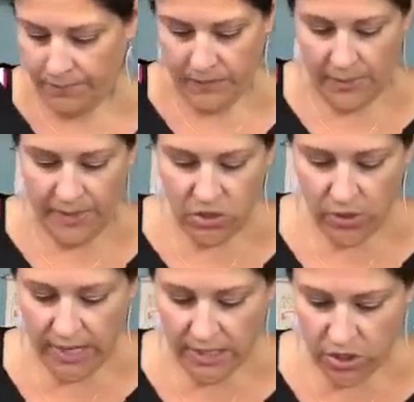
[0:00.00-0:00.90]
let me
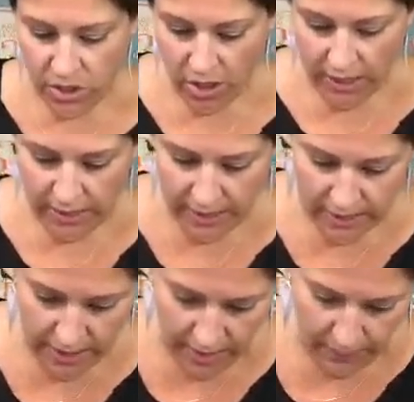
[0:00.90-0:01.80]
try to darken
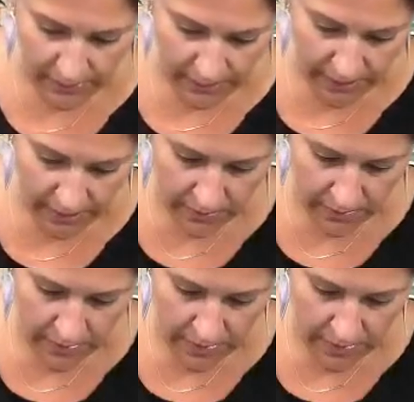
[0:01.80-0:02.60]
this up a little.